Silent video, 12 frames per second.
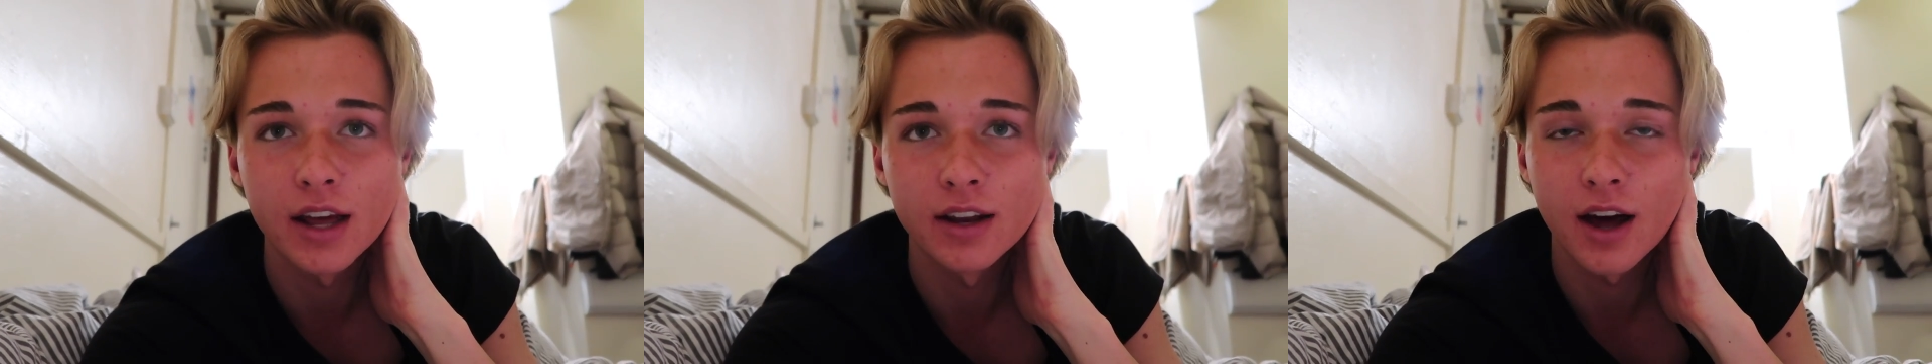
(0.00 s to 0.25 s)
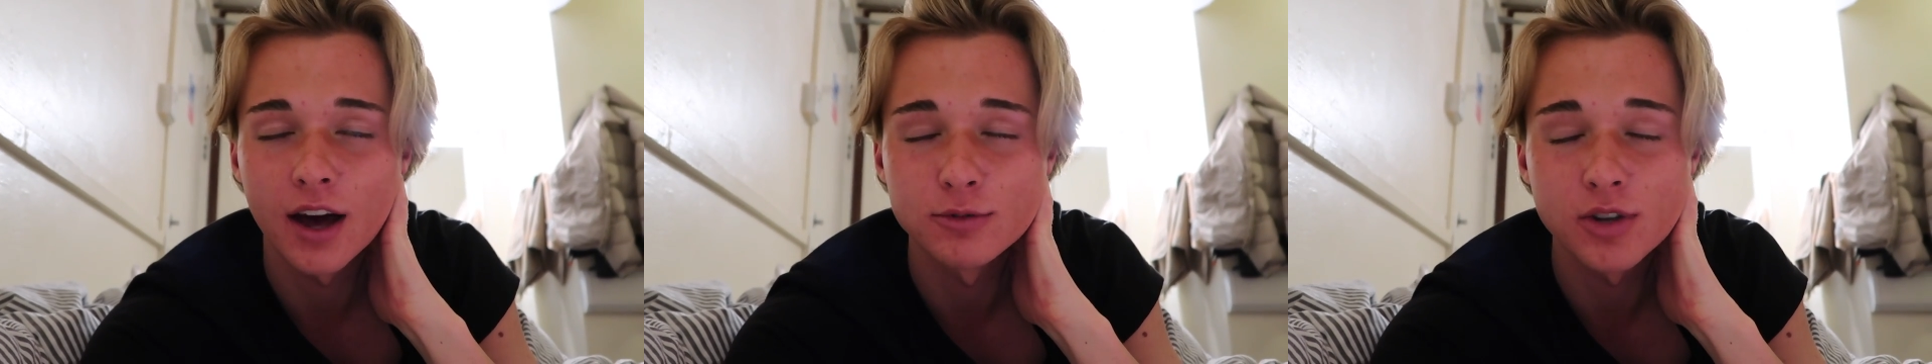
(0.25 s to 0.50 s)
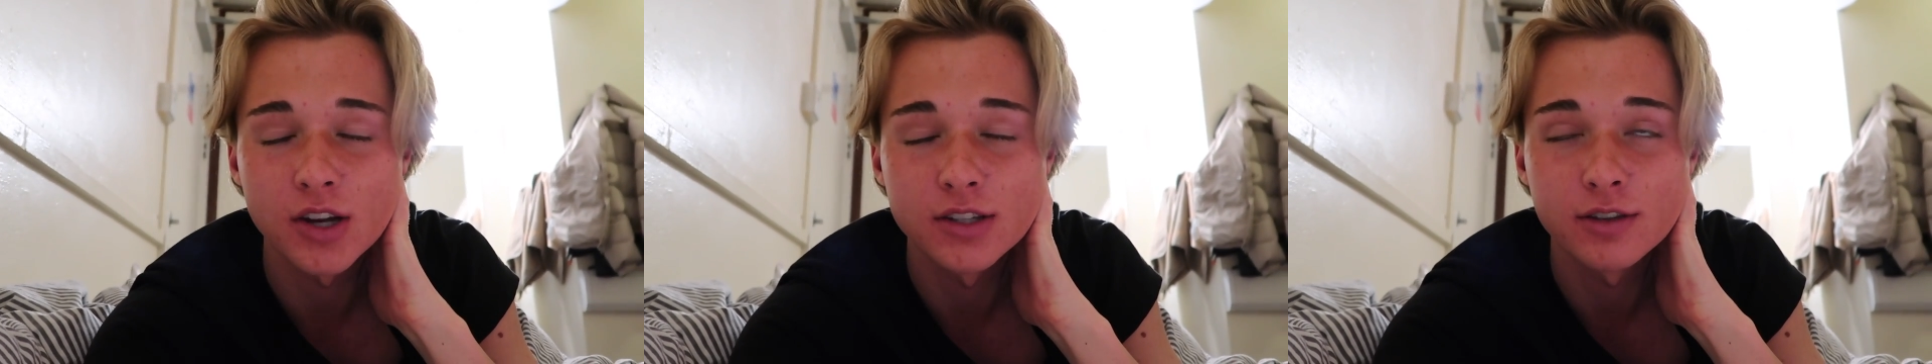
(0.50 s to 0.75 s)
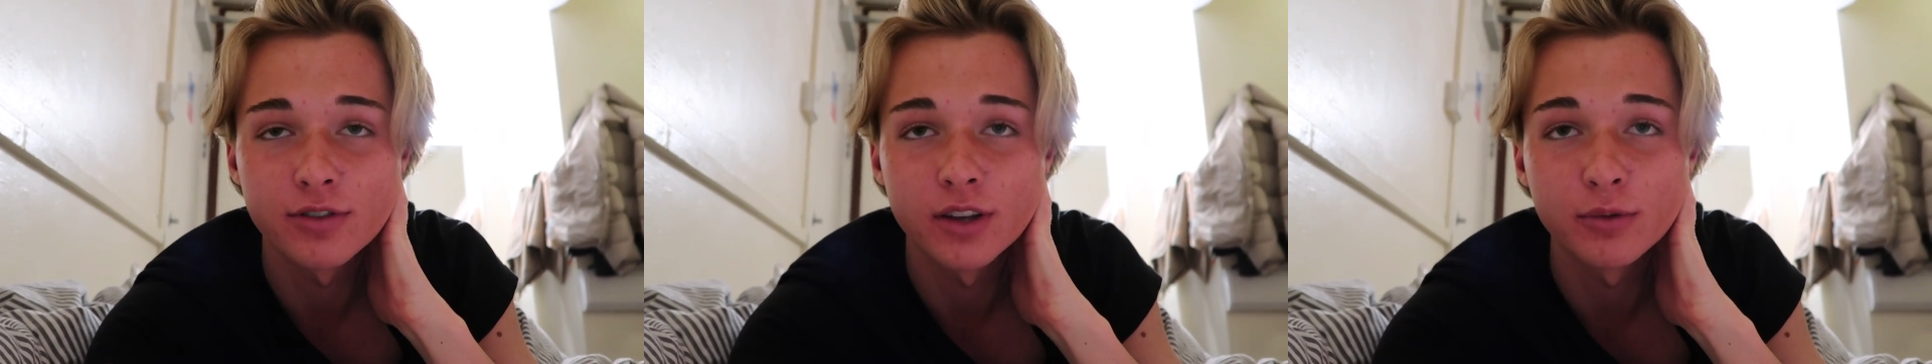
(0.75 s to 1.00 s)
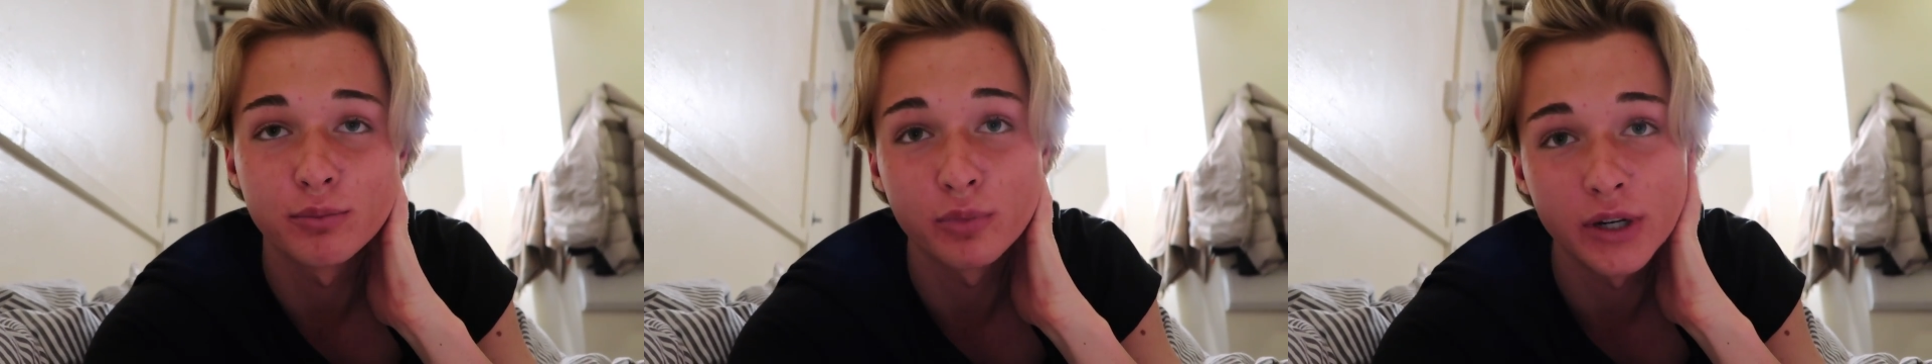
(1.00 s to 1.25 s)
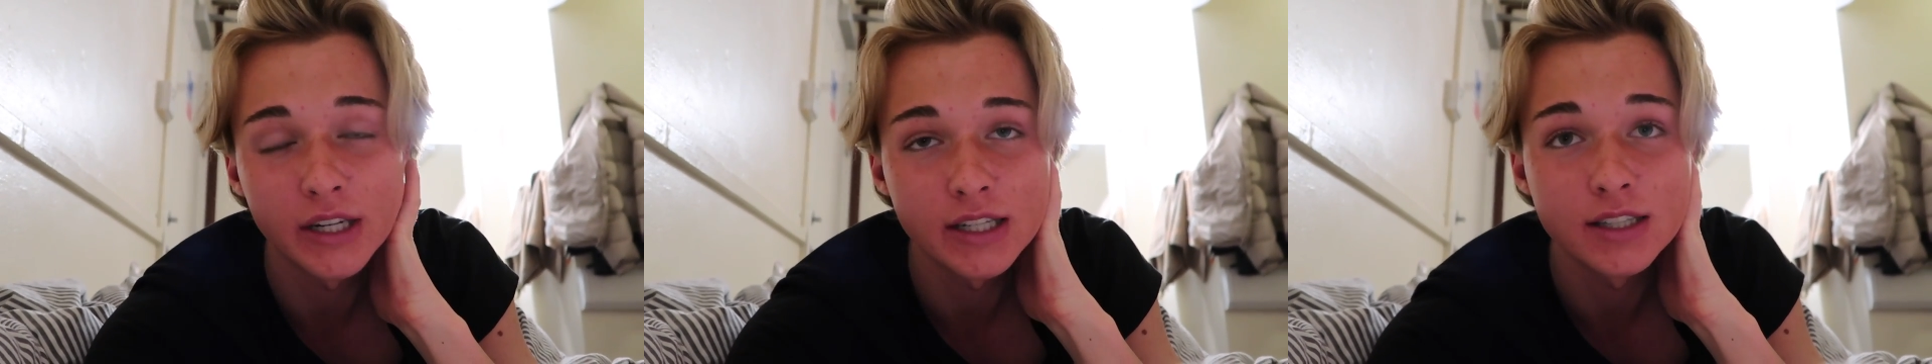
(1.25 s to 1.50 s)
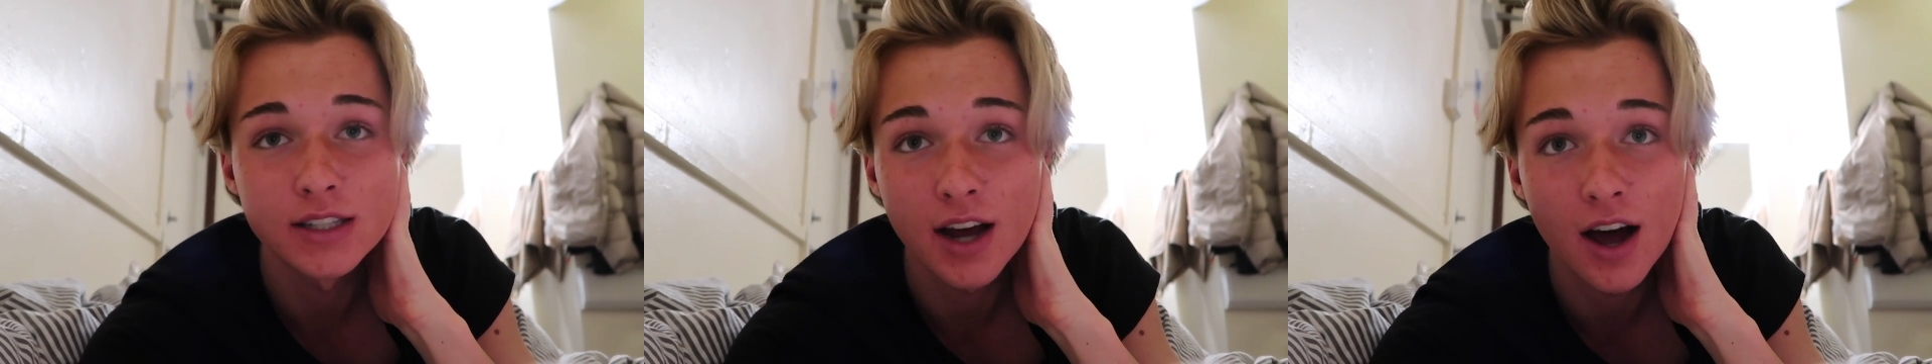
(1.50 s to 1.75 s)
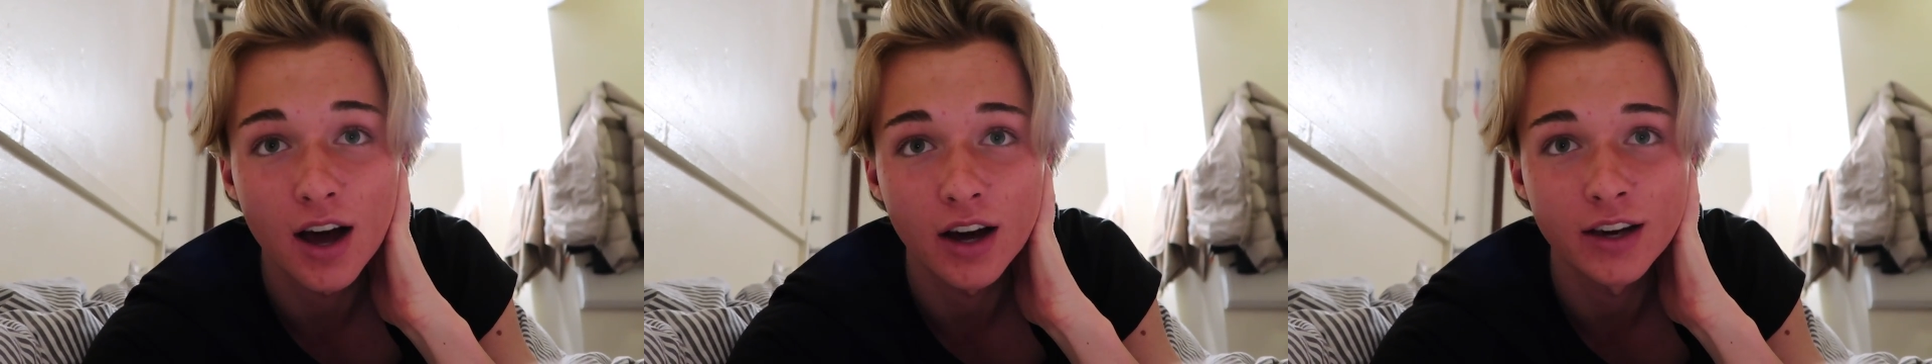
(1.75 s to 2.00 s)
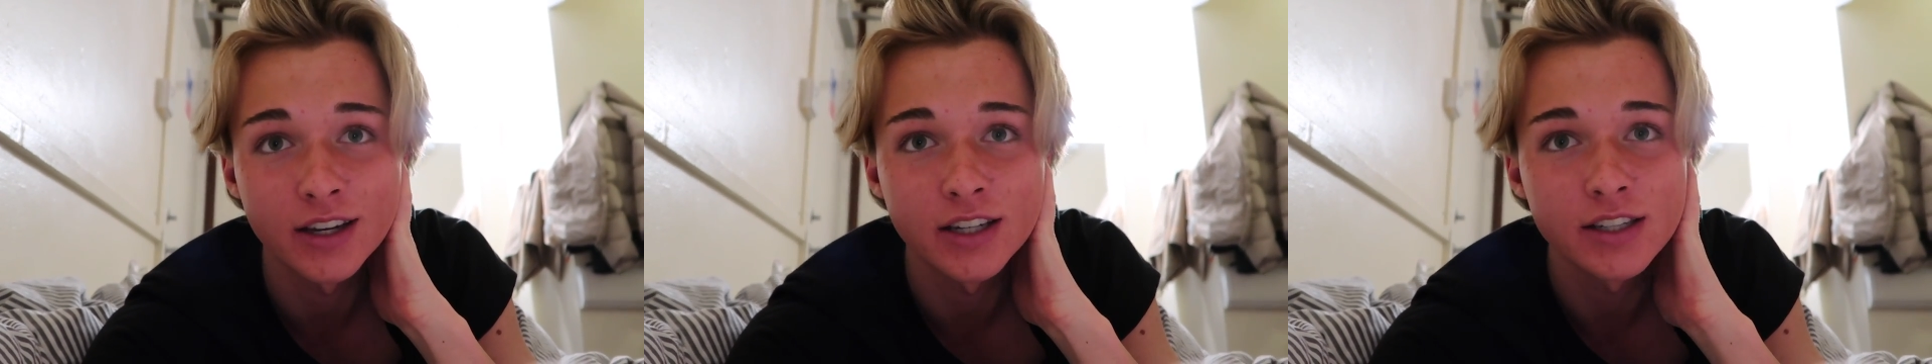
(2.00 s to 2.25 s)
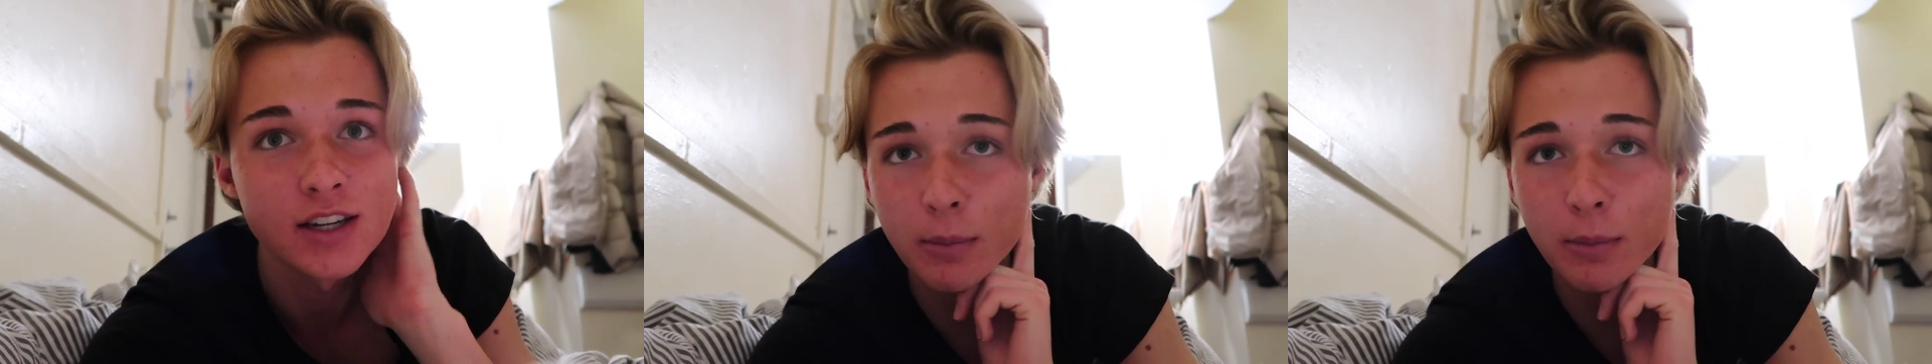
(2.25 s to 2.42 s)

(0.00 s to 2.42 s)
and I'm starting to feel pretty tired.